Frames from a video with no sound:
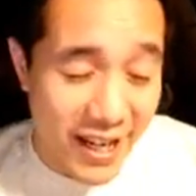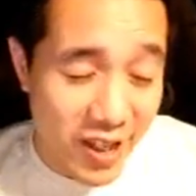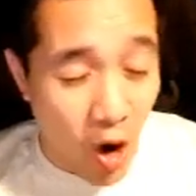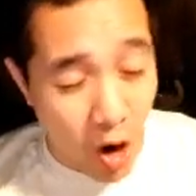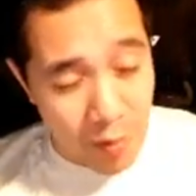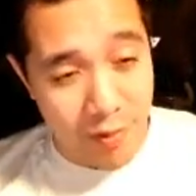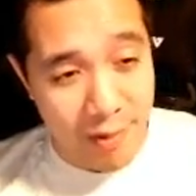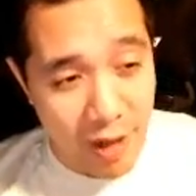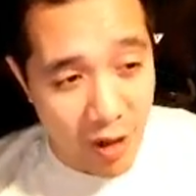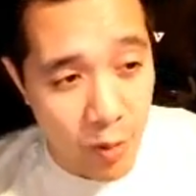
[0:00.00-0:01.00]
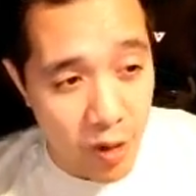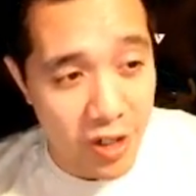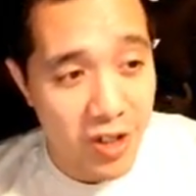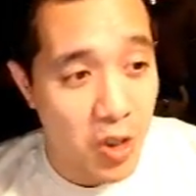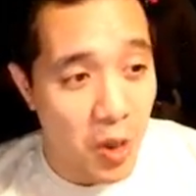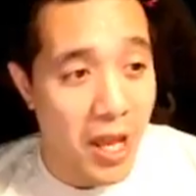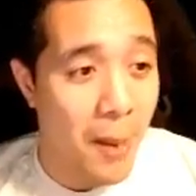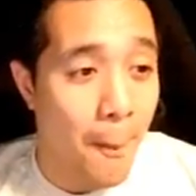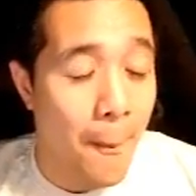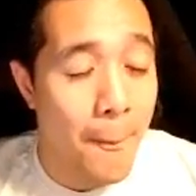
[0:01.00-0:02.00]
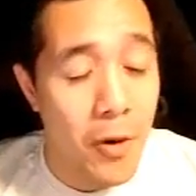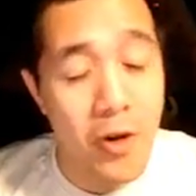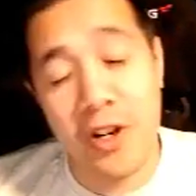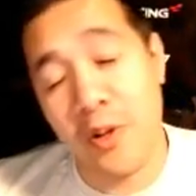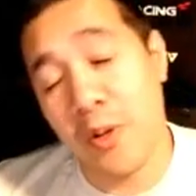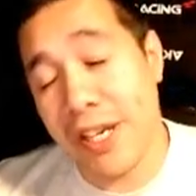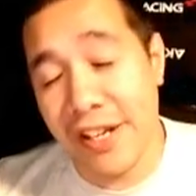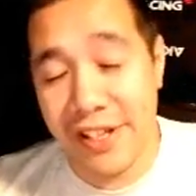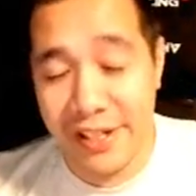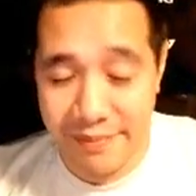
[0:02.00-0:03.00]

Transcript: to armor break my Harmonia so that Perna would kill it.